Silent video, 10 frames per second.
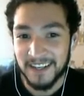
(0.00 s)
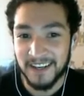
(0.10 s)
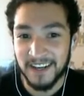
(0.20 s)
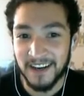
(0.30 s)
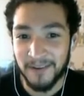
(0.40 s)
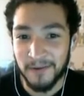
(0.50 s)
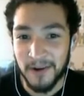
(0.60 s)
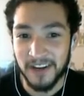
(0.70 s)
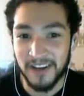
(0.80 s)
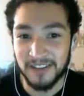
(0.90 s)
Oh,
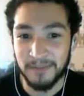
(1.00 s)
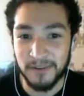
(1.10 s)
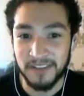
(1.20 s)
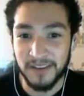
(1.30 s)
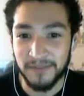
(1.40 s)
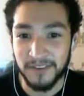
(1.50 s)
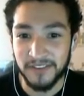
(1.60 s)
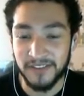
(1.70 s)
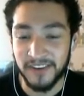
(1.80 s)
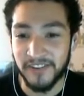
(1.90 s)
100%
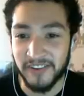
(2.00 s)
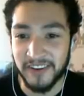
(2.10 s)
frustration.